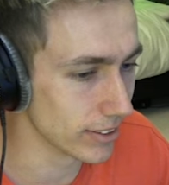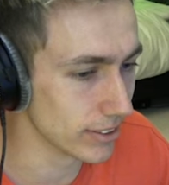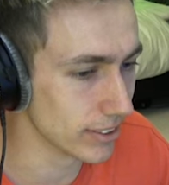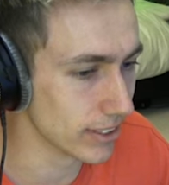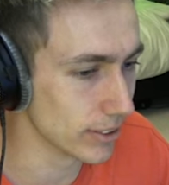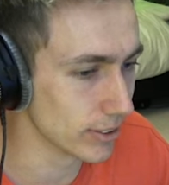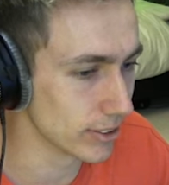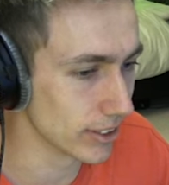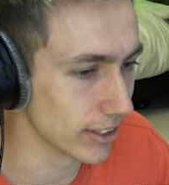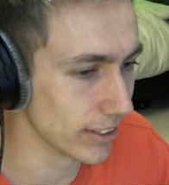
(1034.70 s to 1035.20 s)
those
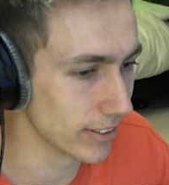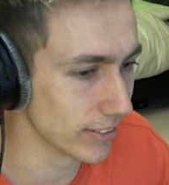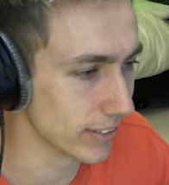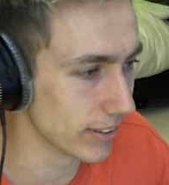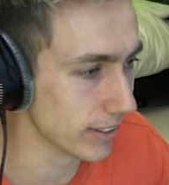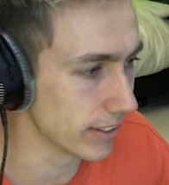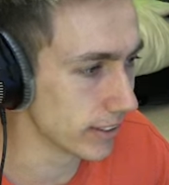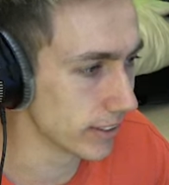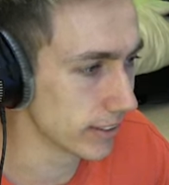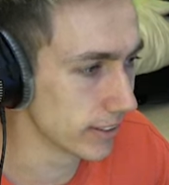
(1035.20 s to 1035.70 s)
hills, I don't
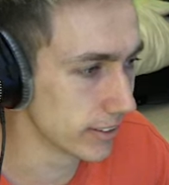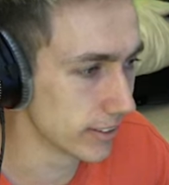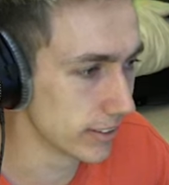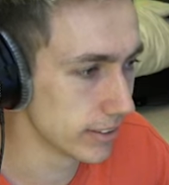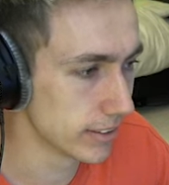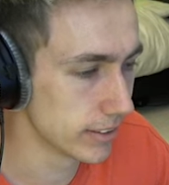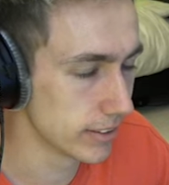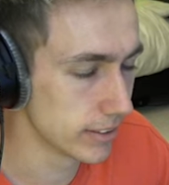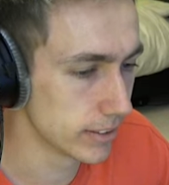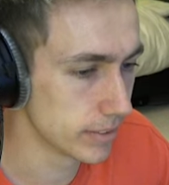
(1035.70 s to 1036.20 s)
think. I'll get to
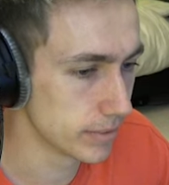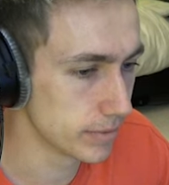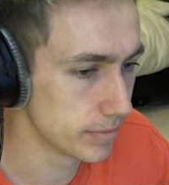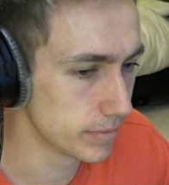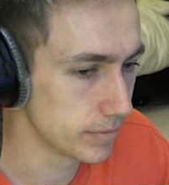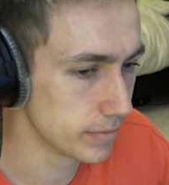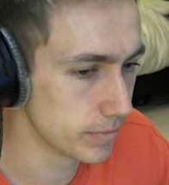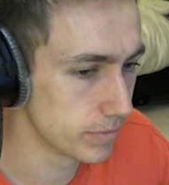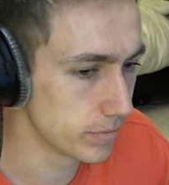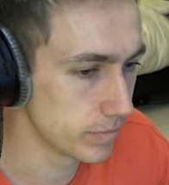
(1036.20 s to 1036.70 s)
you.
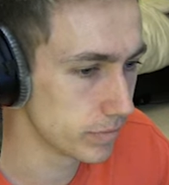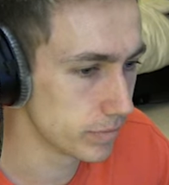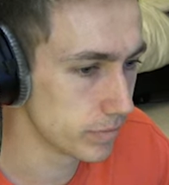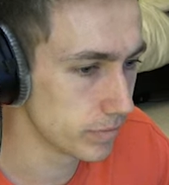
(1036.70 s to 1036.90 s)
What?